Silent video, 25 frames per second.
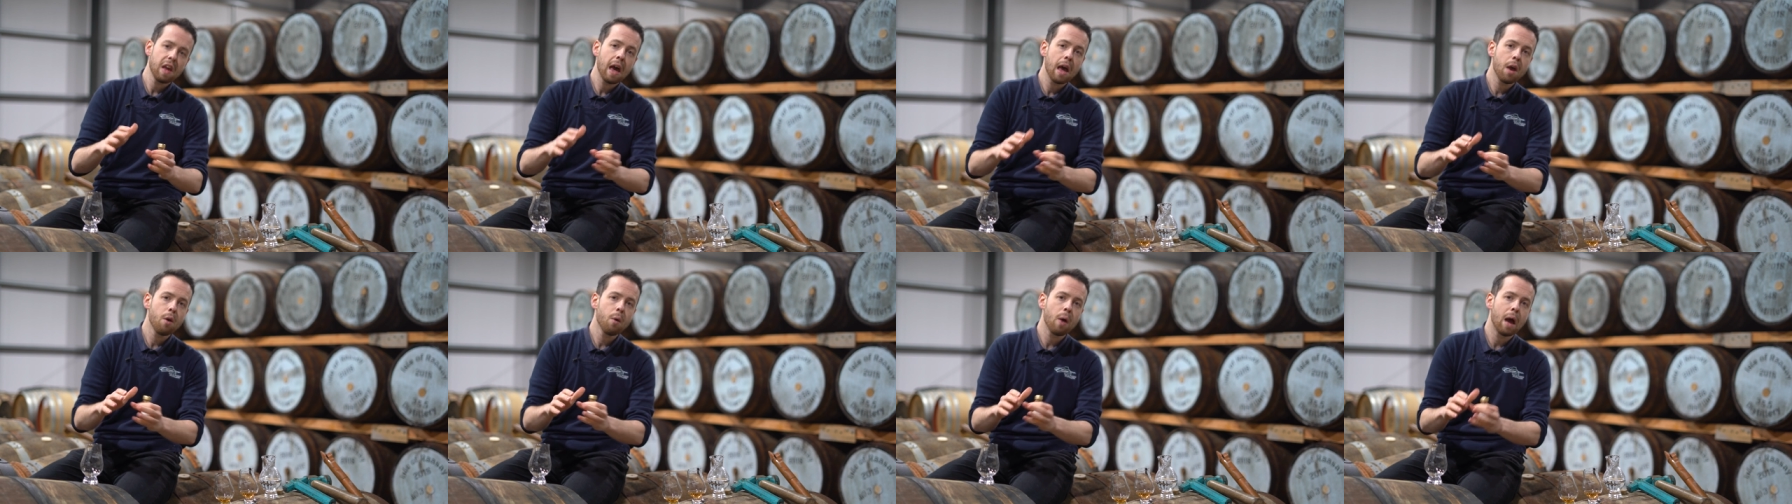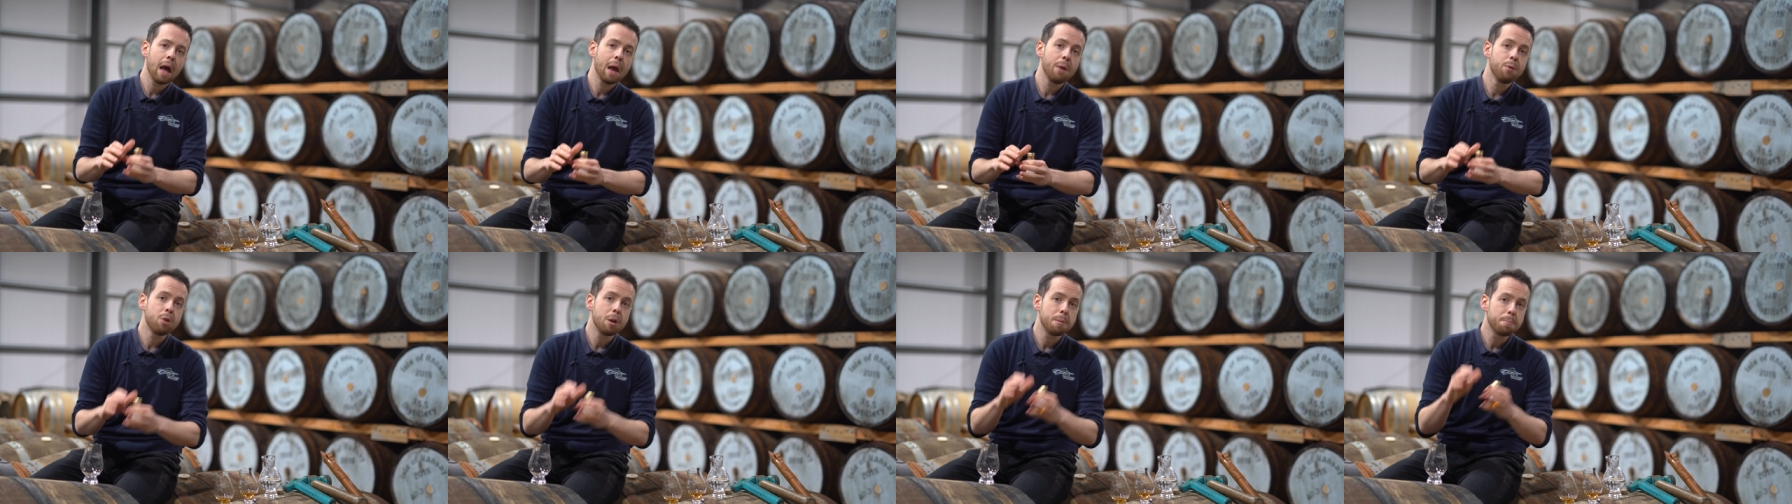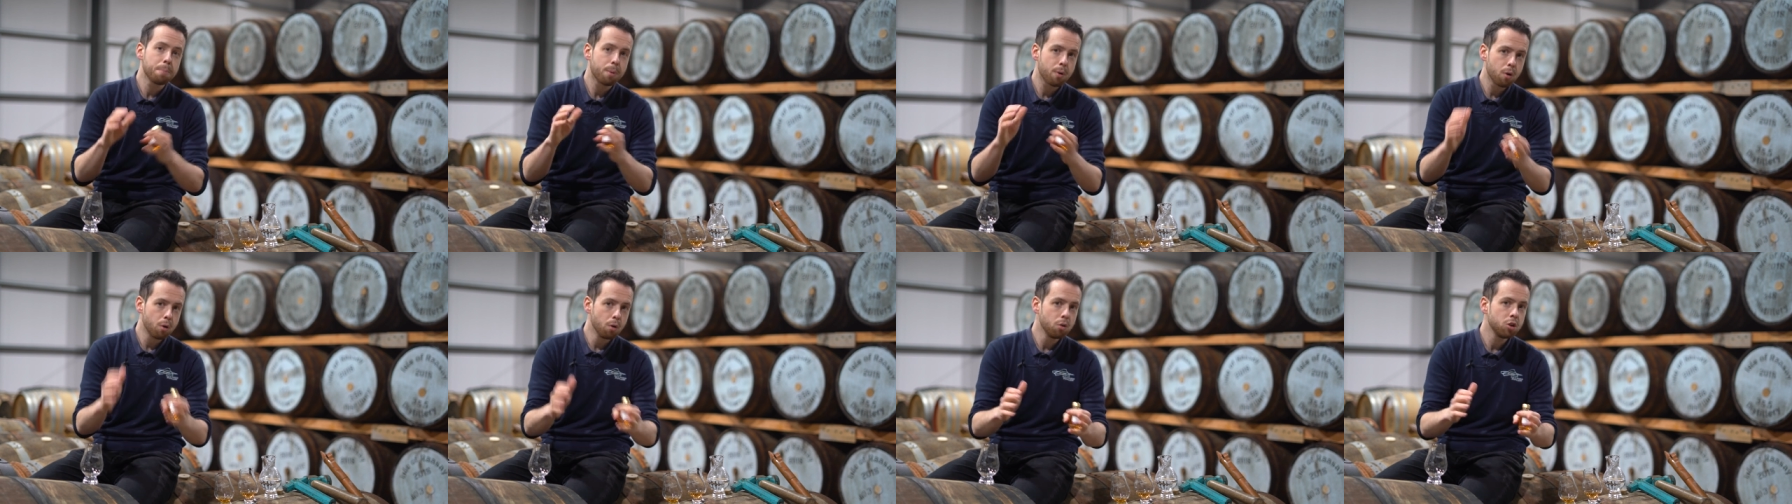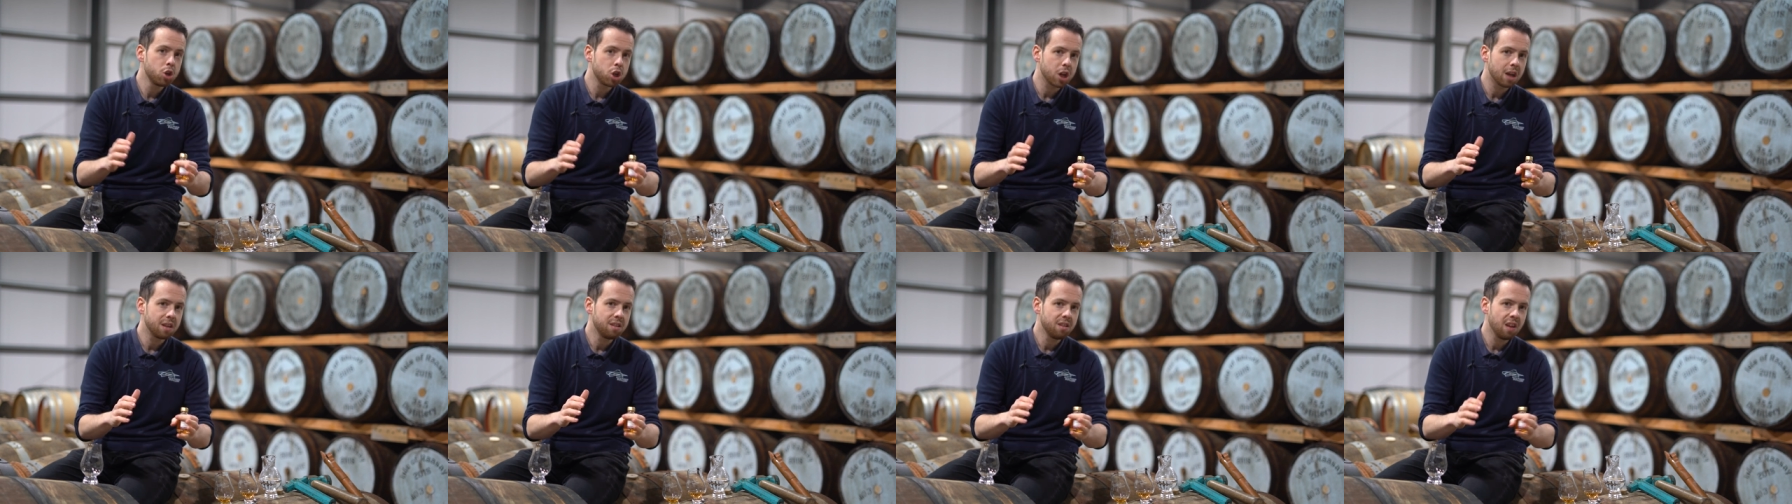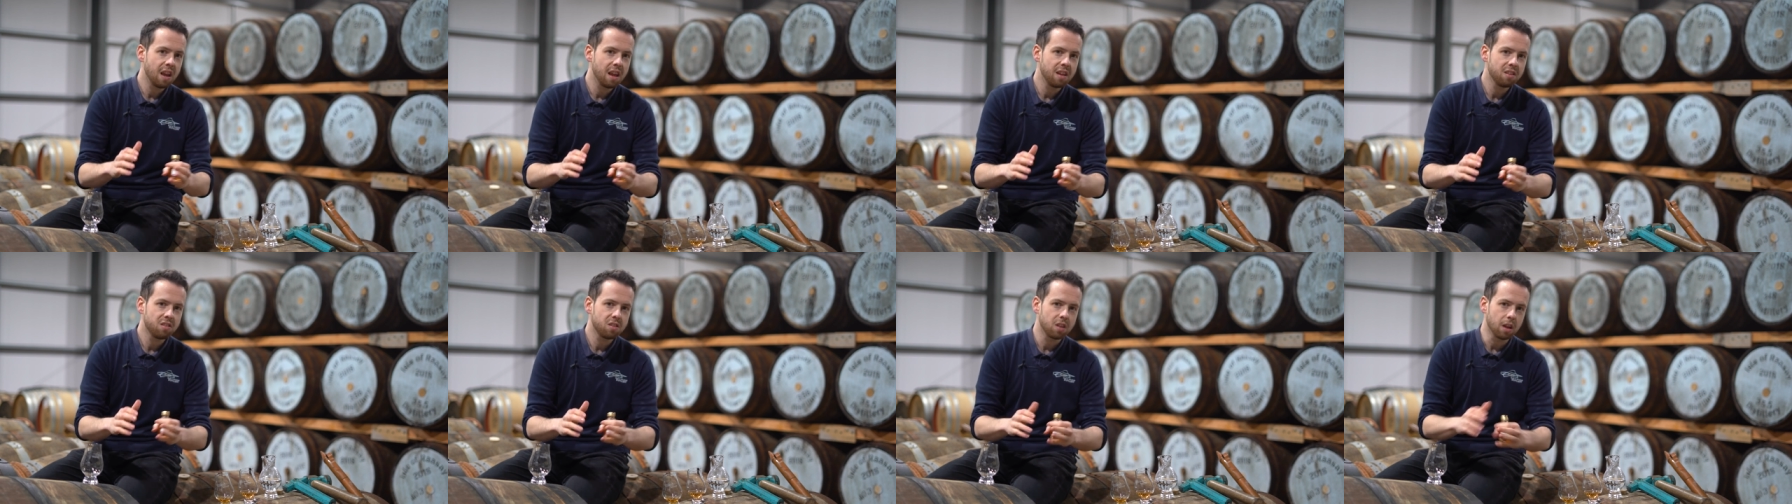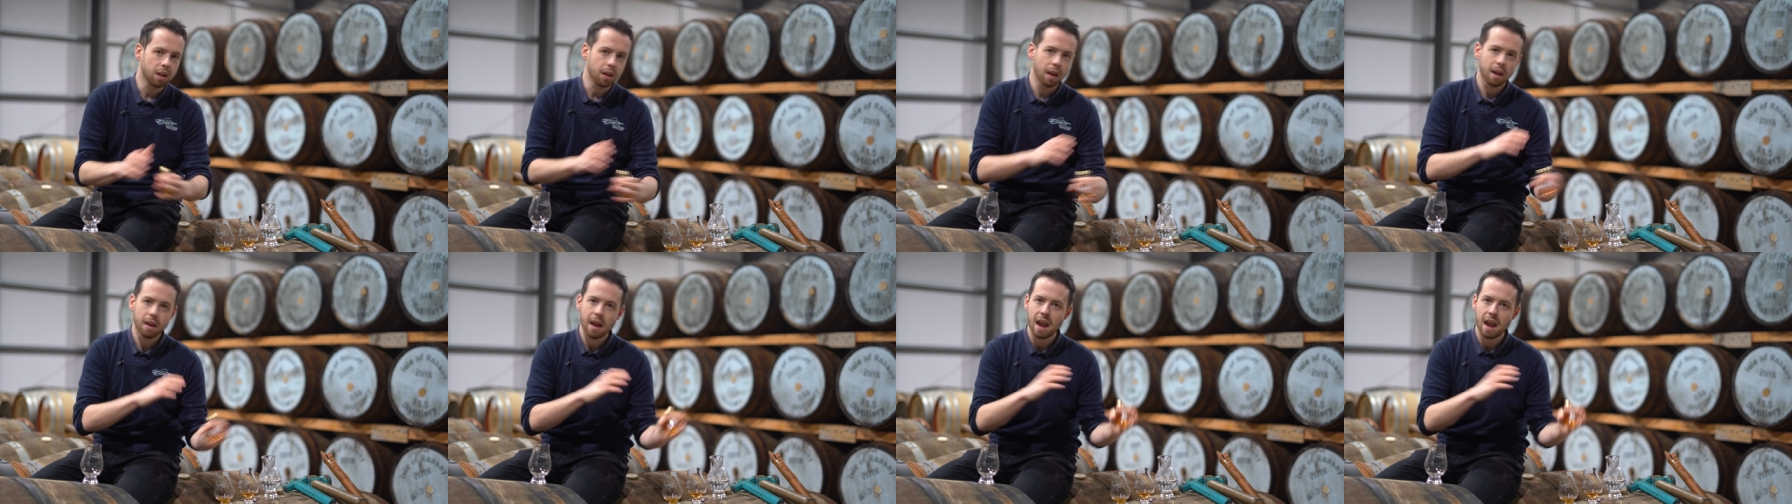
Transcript: how I would approach a tasting.